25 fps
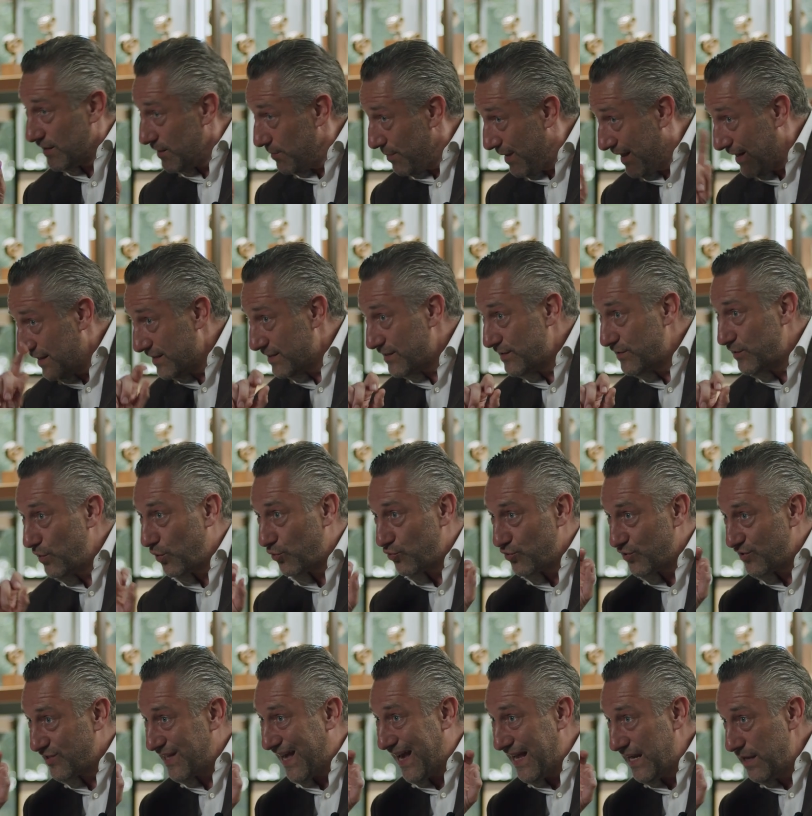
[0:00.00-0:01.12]
and the balance is not
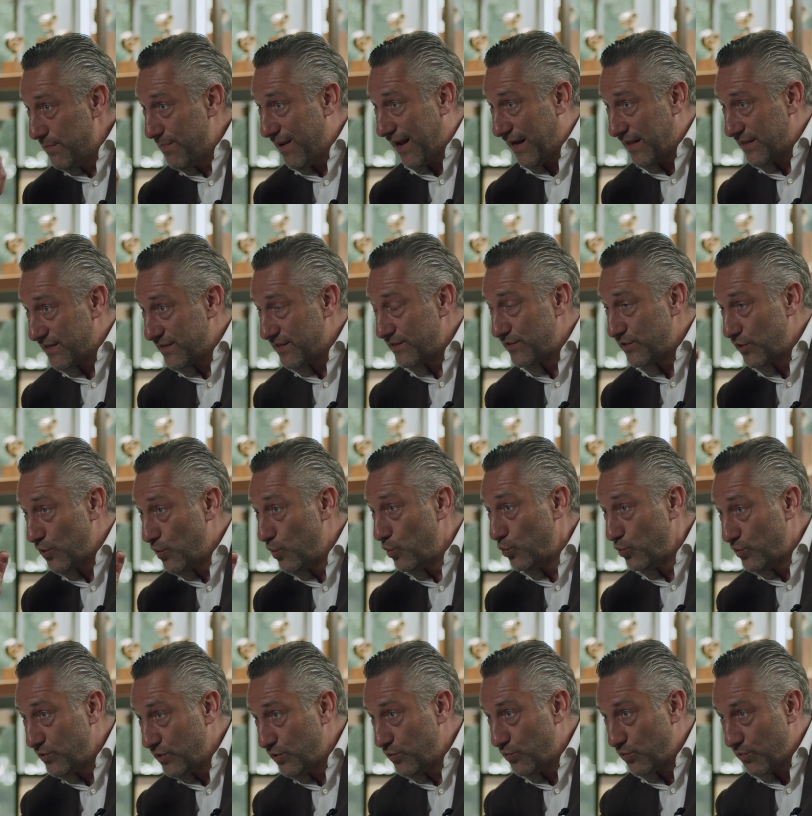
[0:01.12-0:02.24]
just any balance, it's a
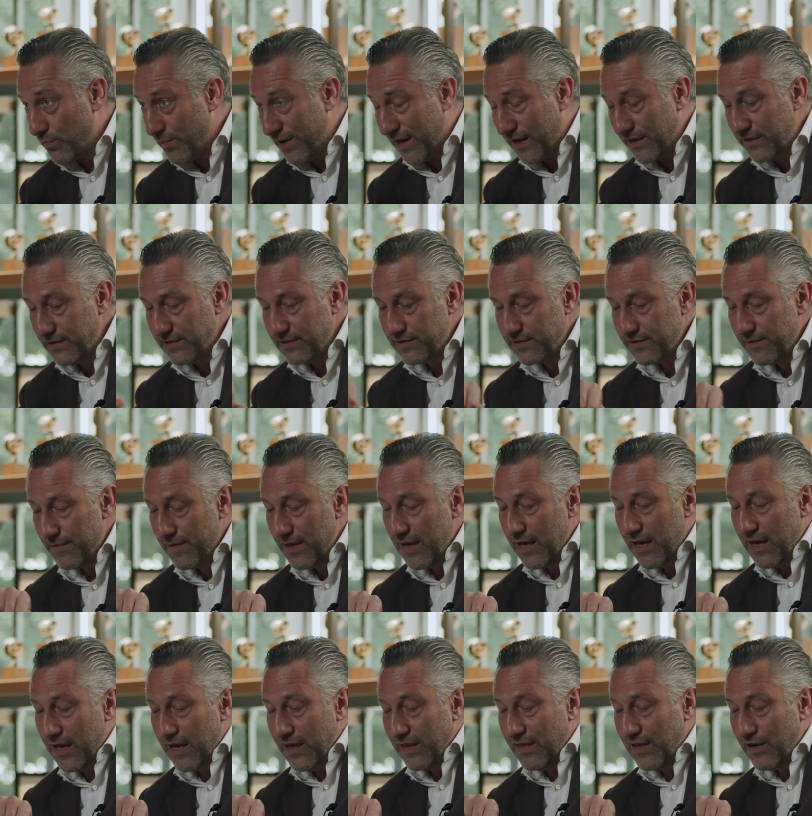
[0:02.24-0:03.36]
Glucidor balance,
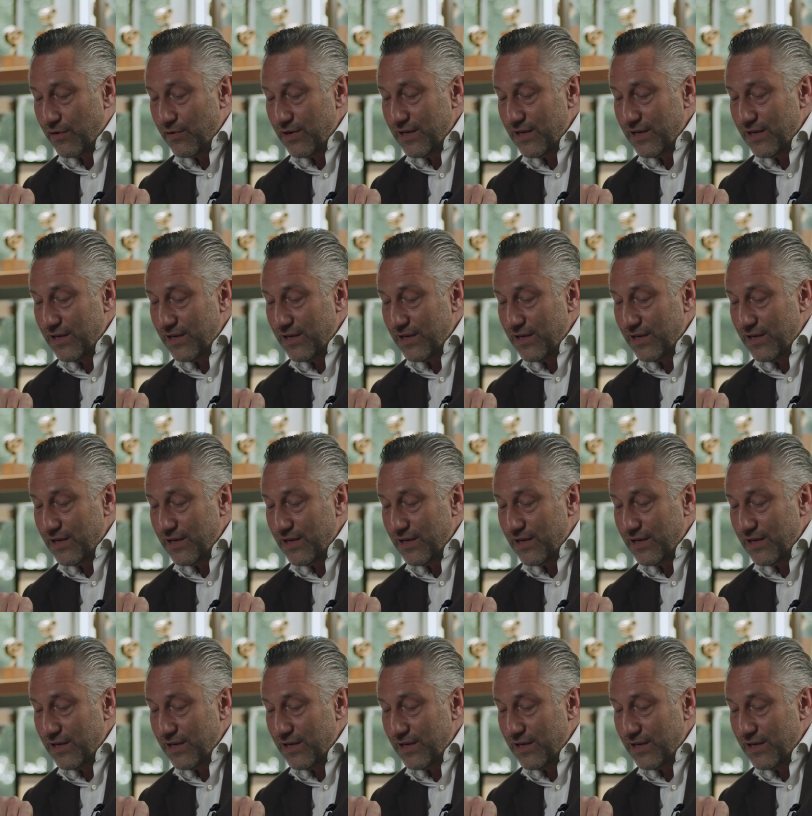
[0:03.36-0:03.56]
there